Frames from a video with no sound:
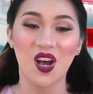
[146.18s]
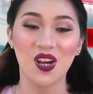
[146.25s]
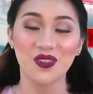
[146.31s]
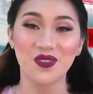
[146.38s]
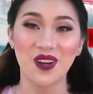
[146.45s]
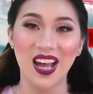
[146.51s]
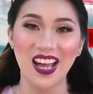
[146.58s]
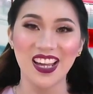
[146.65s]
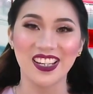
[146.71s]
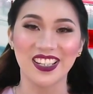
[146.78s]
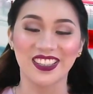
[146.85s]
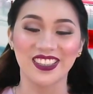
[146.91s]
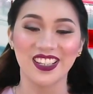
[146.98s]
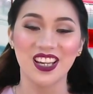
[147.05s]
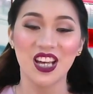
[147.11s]

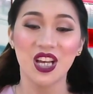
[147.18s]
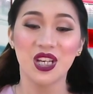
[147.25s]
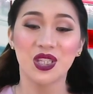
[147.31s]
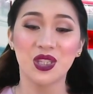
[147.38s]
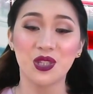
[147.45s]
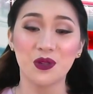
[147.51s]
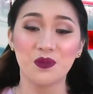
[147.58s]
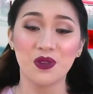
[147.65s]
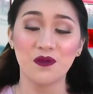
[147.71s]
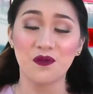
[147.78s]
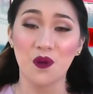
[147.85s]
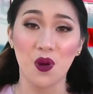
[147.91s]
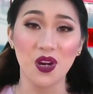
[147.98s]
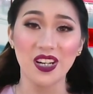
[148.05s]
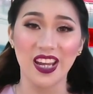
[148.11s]
Alright, so
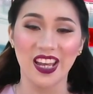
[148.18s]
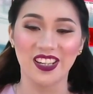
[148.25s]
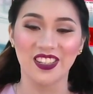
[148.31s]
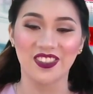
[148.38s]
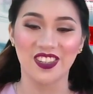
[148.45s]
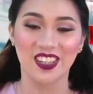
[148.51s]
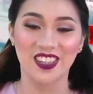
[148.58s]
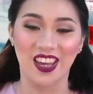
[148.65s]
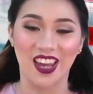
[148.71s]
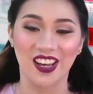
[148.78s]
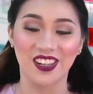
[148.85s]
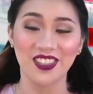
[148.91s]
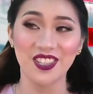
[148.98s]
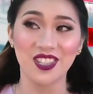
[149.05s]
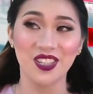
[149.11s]
before anything
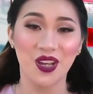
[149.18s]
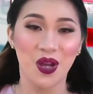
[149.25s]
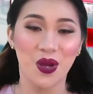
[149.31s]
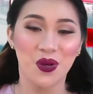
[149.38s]
else,